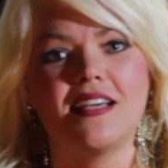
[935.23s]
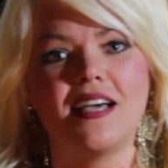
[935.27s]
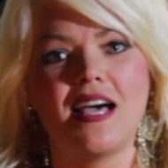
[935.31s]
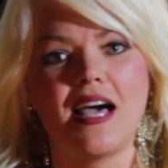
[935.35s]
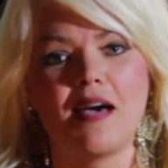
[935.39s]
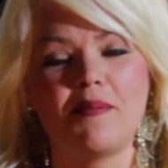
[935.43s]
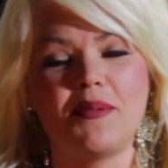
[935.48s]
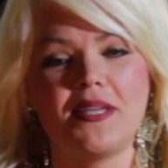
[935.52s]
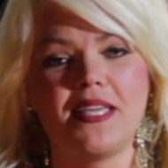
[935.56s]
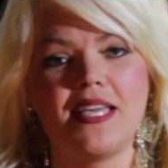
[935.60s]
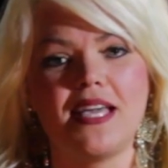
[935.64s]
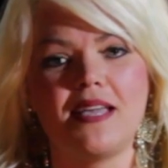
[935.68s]

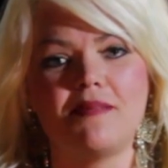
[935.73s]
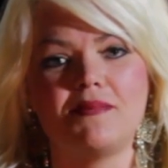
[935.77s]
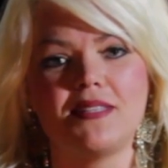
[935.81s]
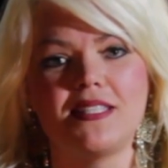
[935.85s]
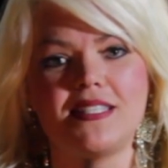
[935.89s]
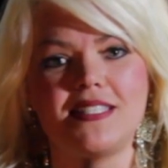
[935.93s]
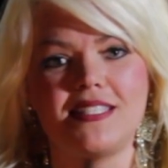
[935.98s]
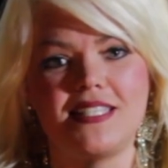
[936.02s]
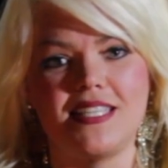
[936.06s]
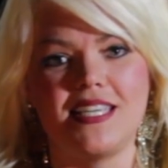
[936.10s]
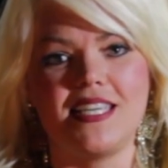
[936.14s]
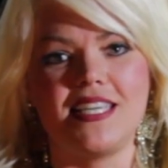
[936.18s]
I became the
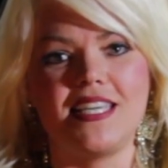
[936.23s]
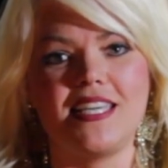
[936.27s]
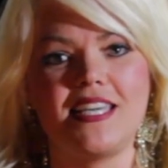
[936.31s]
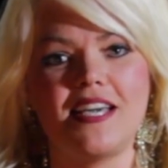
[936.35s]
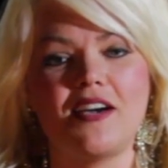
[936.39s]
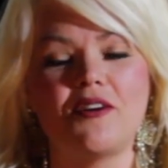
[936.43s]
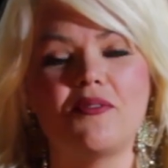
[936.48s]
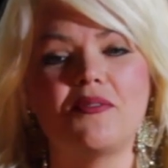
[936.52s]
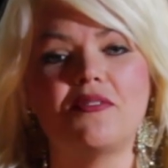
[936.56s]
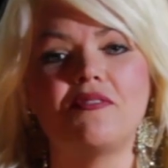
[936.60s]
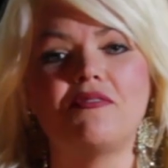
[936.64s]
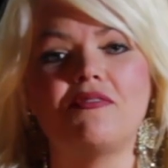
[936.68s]

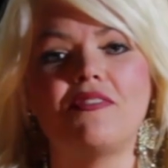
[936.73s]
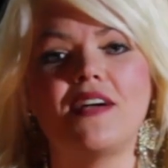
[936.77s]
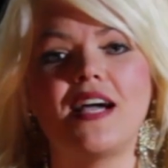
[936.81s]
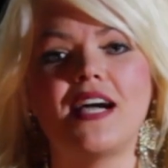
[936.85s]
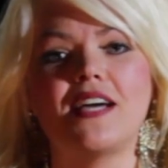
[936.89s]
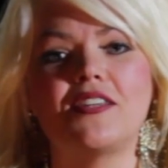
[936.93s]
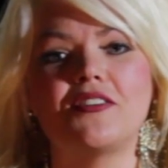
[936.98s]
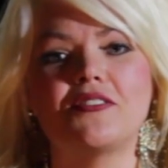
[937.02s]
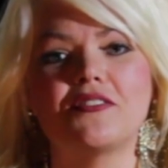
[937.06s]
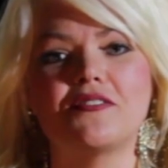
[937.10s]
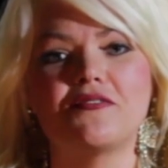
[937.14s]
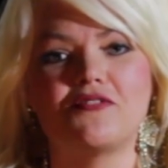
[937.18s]
CEO and
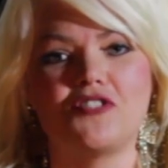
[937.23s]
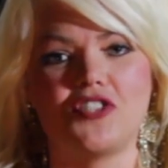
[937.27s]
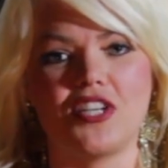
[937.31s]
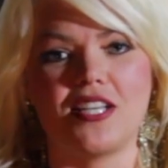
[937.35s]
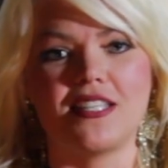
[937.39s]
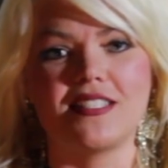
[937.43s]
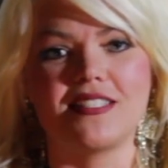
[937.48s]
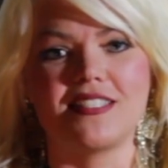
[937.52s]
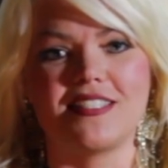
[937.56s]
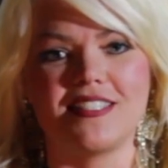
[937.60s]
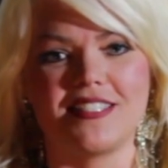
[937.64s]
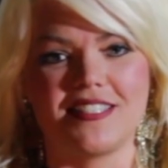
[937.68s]
founder of
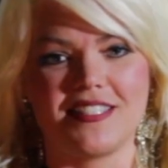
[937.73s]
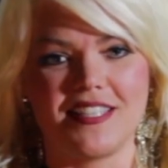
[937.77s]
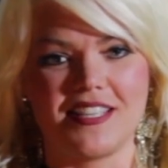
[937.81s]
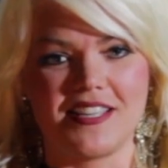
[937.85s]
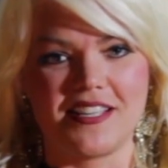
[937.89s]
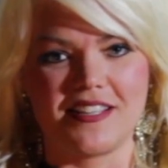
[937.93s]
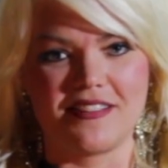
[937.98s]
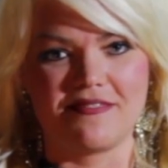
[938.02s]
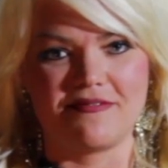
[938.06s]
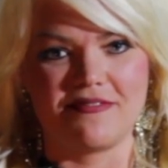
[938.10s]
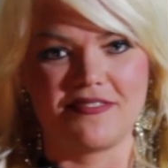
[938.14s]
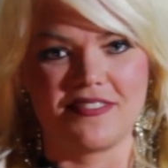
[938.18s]
Justus
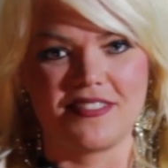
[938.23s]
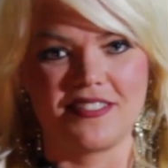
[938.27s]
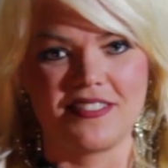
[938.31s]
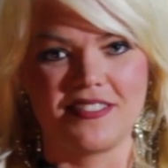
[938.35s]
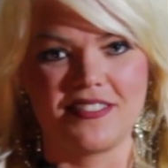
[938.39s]
Love